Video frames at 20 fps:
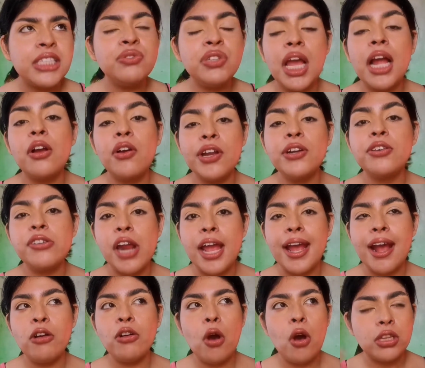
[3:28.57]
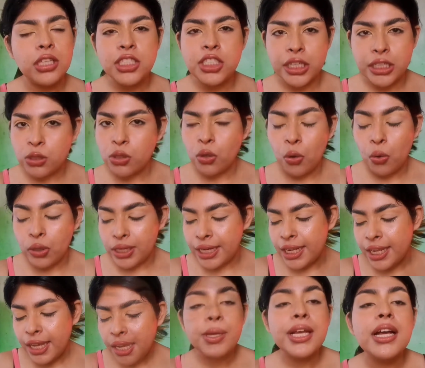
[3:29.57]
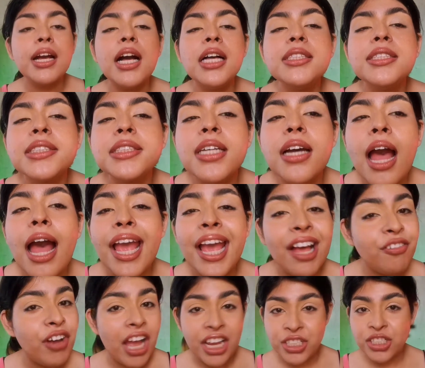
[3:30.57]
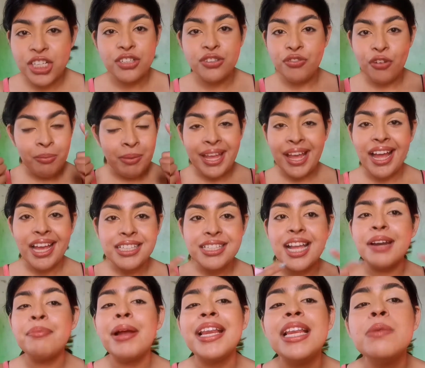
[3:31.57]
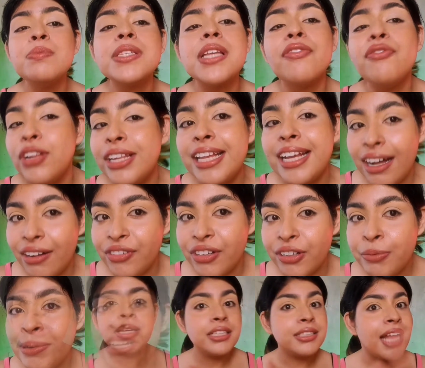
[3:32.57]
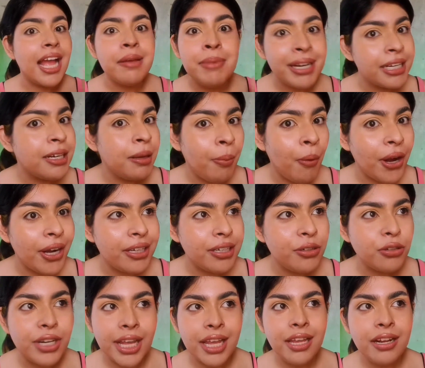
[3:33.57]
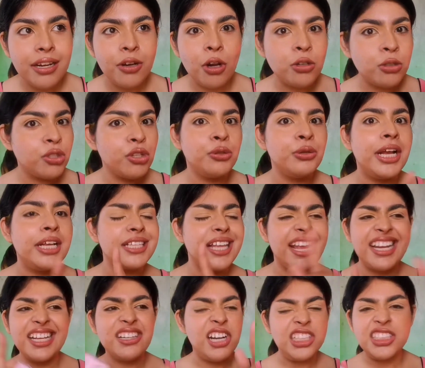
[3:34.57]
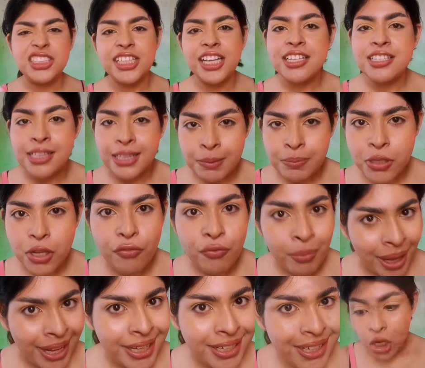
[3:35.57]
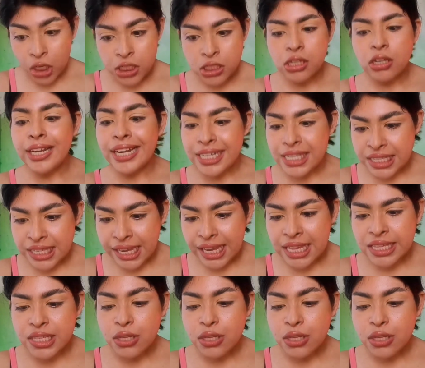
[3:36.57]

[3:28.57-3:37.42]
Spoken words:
we are going to try out on the cheeks only because I have an eyeshadow for my eyes and my lips are fully covered because I made it a point today not to show you guys any crusty ass lips of mine. Also it says